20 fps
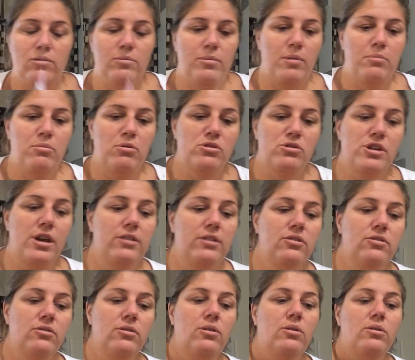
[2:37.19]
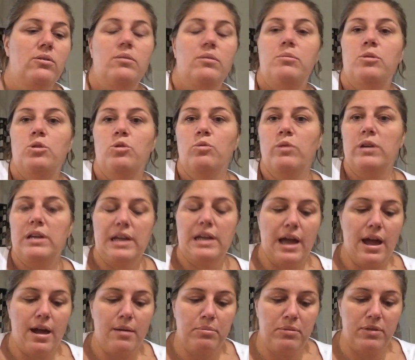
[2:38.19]
my progesterone. I'm going to
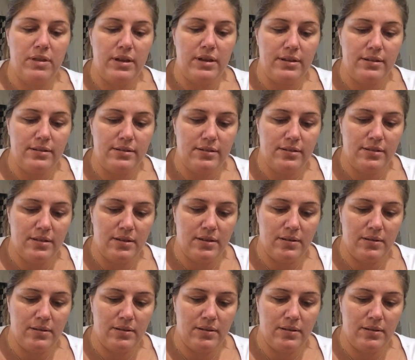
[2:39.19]
recap this